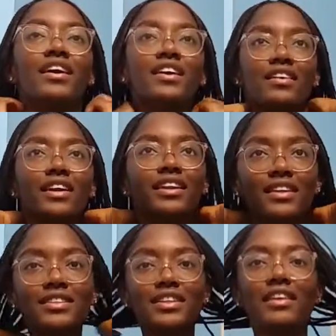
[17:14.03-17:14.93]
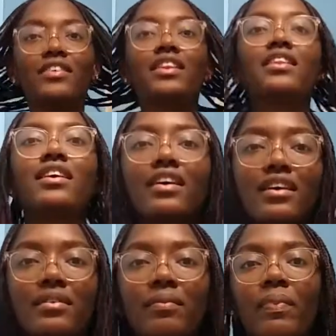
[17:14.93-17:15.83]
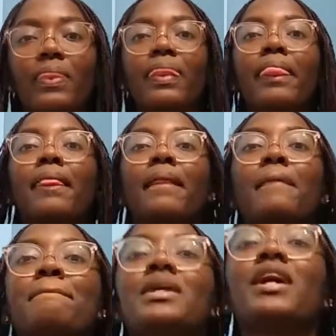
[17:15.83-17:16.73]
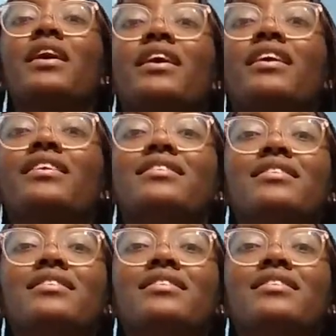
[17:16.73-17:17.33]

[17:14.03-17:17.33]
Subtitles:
You ready to see everything? Purr.